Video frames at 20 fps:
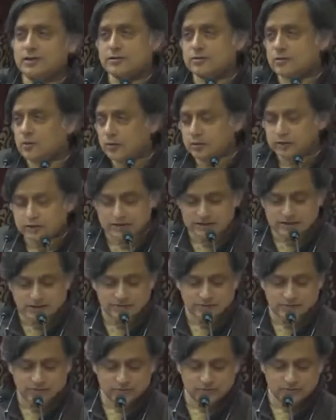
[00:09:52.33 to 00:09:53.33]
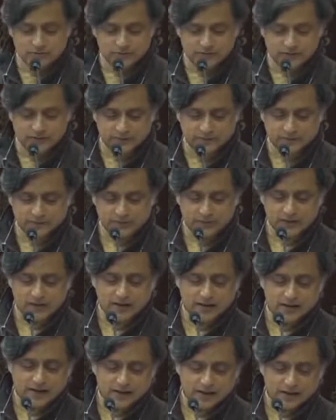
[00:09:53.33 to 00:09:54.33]
It's all the same sort of thing.
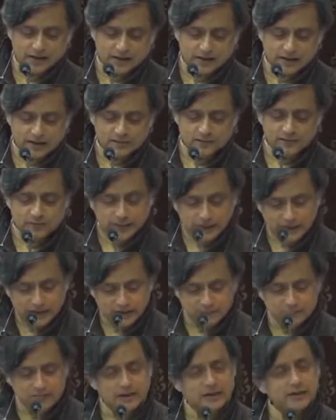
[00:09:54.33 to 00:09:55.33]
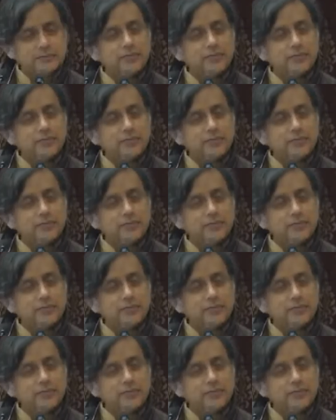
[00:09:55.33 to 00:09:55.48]
In many